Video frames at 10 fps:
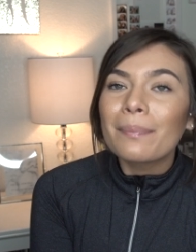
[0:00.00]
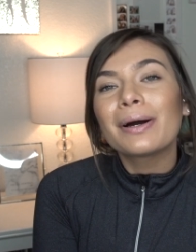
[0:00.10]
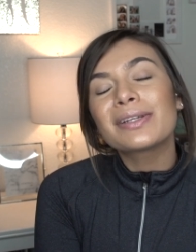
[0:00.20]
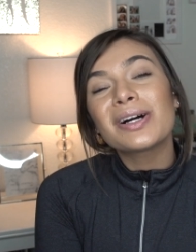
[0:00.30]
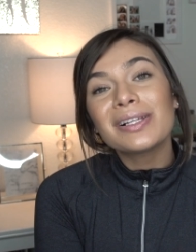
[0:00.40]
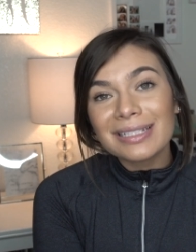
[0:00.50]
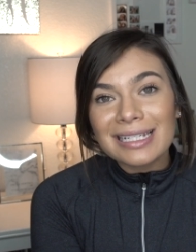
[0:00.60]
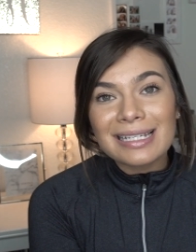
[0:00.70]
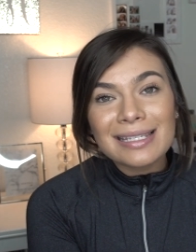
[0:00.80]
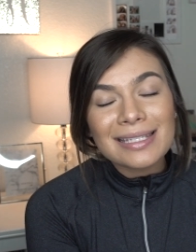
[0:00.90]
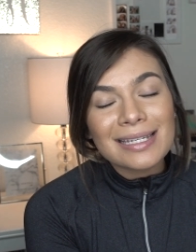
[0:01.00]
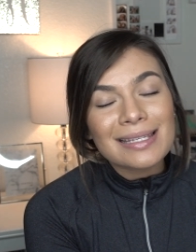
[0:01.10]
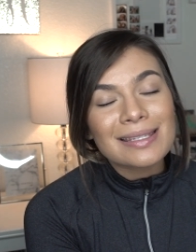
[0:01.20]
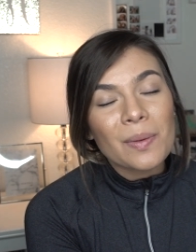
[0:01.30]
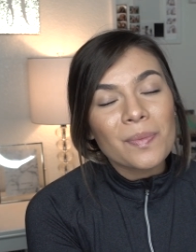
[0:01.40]
but not least
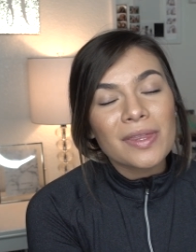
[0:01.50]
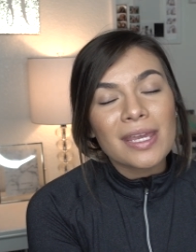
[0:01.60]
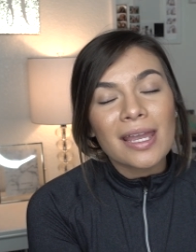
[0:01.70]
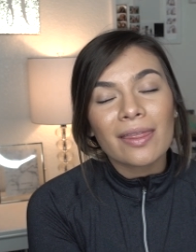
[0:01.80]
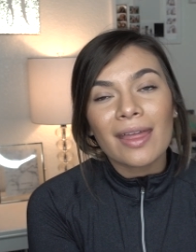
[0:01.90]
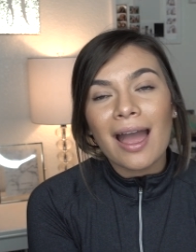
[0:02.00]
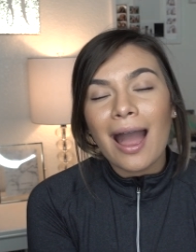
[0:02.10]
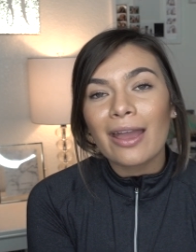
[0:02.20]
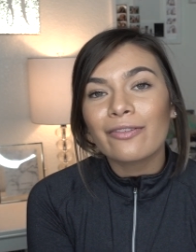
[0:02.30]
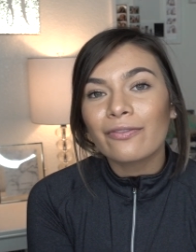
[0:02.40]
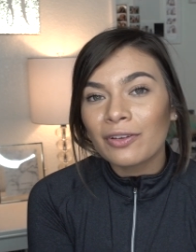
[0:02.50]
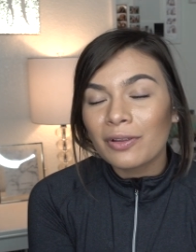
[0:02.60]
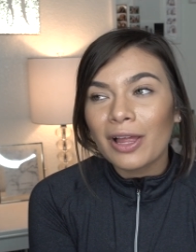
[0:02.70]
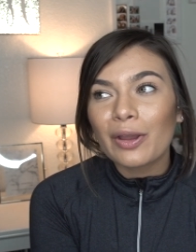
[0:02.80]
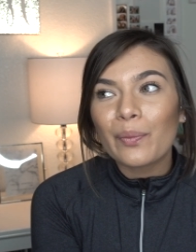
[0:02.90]
is something that I feel
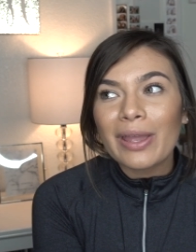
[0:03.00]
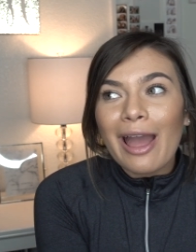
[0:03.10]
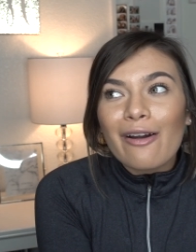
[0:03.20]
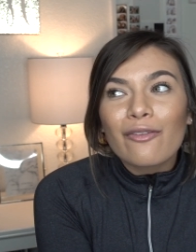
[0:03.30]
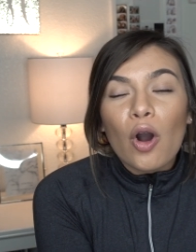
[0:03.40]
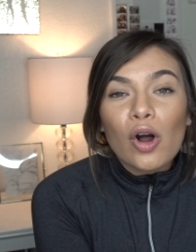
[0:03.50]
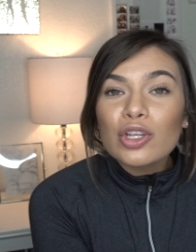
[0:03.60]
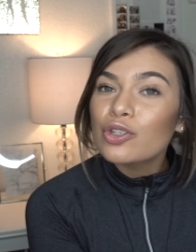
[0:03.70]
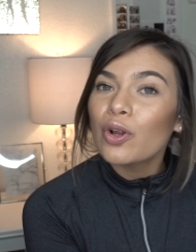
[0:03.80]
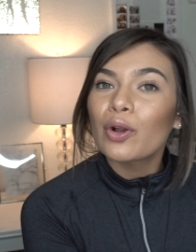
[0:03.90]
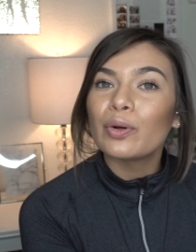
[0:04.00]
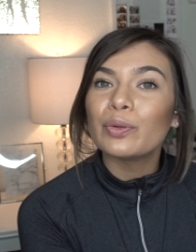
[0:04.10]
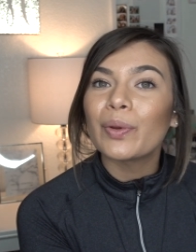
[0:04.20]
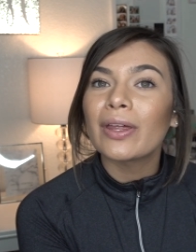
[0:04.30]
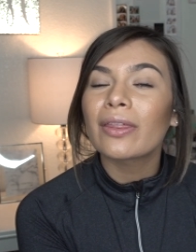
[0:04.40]
like we have all
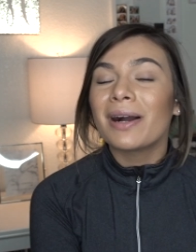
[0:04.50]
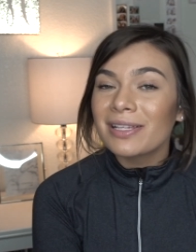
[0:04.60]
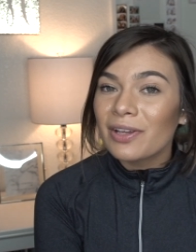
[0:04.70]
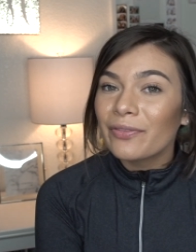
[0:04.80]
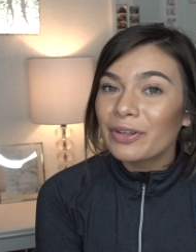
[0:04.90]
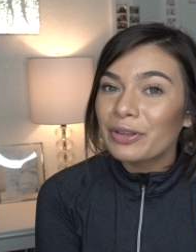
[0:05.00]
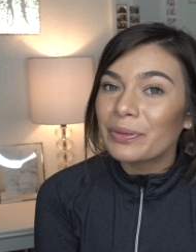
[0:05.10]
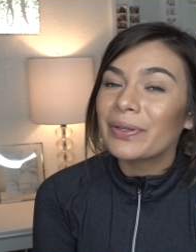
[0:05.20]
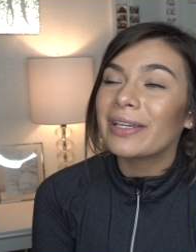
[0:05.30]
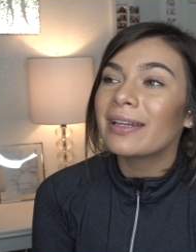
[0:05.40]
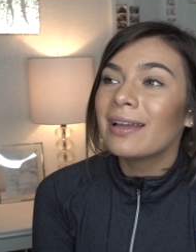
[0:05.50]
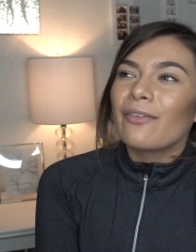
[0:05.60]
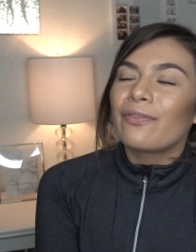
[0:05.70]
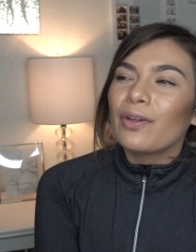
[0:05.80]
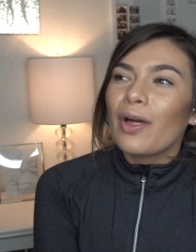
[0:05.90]
struggled with, myself included. I
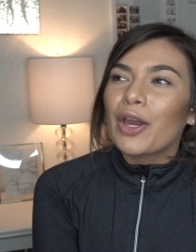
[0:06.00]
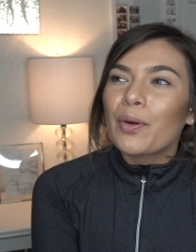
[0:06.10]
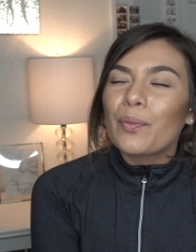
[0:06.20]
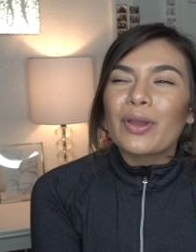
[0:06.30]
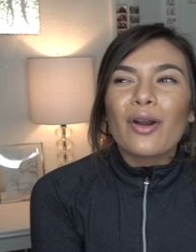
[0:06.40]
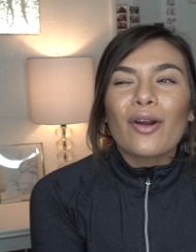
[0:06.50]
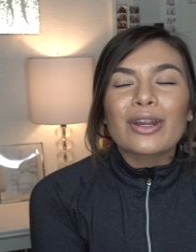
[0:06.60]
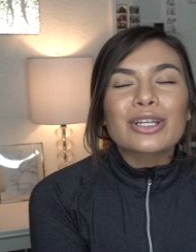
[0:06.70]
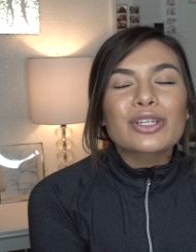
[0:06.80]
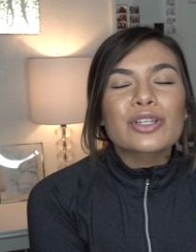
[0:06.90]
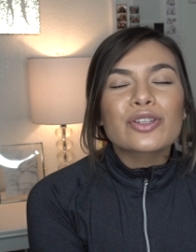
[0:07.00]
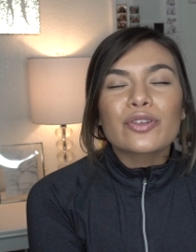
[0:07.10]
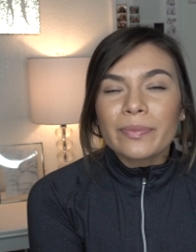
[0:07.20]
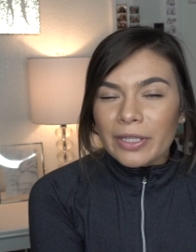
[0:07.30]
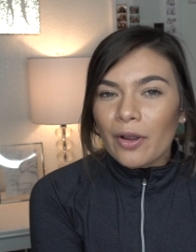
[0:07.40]
feel like we are
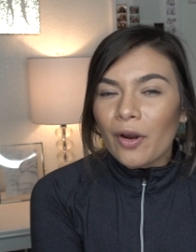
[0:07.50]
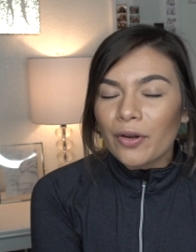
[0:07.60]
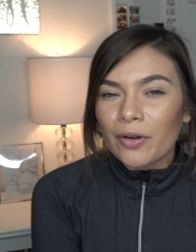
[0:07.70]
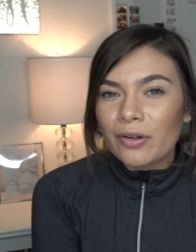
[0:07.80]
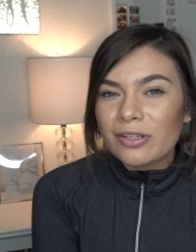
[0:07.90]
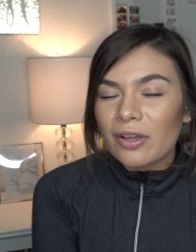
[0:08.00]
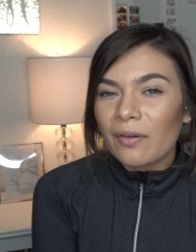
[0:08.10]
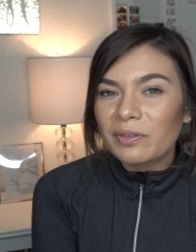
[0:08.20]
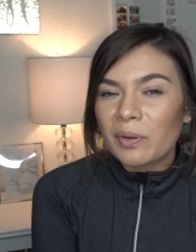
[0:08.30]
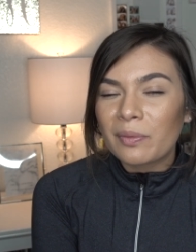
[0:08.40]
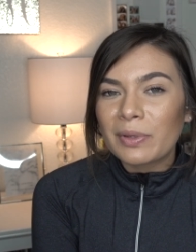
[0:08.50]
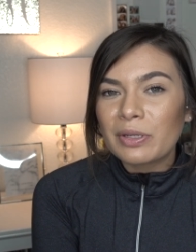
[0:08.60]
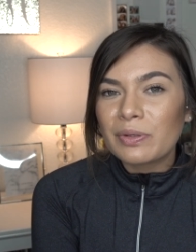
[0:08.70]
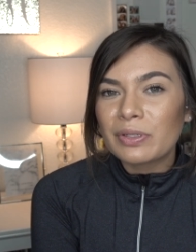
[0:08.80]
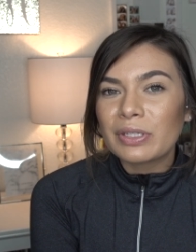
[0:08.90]
extremely hard on ourselves when we
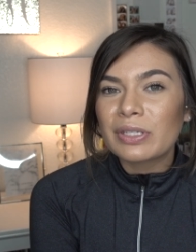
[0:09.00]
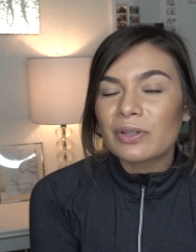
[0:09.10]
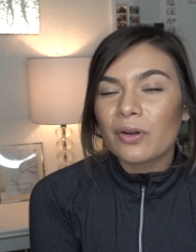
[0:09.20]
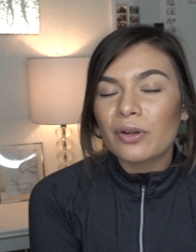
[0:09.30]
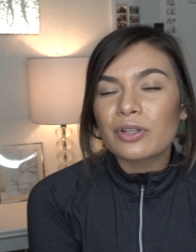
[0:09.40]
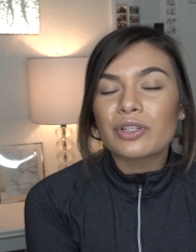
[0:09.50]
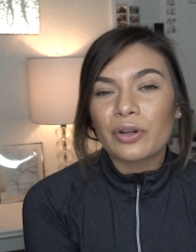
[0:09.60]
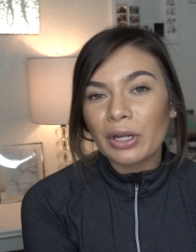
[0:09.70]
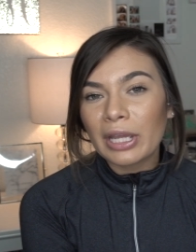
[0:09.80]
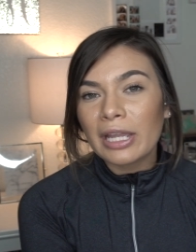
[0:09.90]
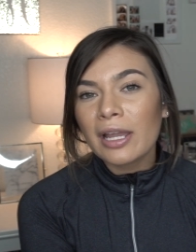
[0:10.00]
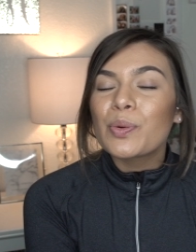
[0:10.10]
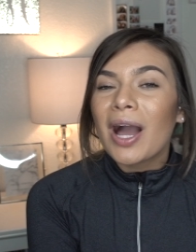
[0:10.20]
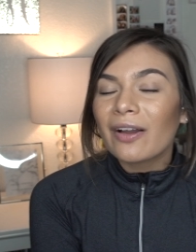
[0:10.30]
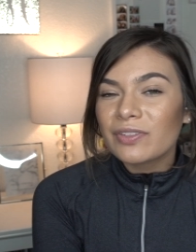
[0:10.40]
usually start our journey. You
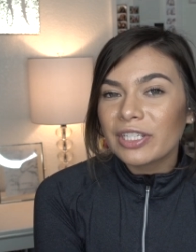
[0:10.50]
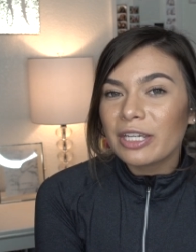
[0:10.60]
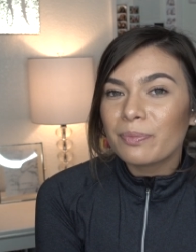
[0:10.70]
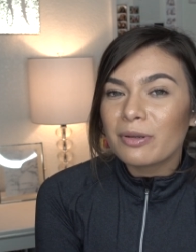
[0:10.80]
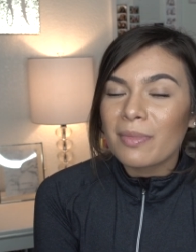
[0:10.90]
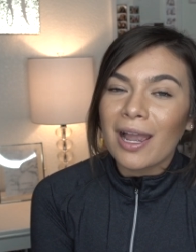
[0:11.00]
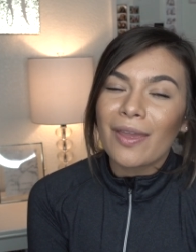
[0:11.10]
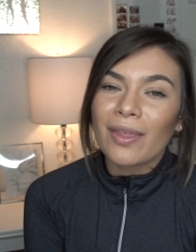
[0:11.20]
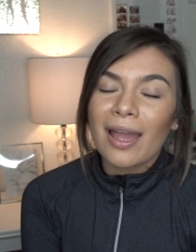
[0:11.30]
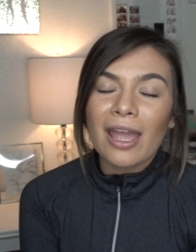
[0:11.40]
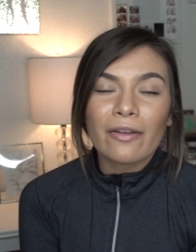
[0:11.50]
have to keep in mind that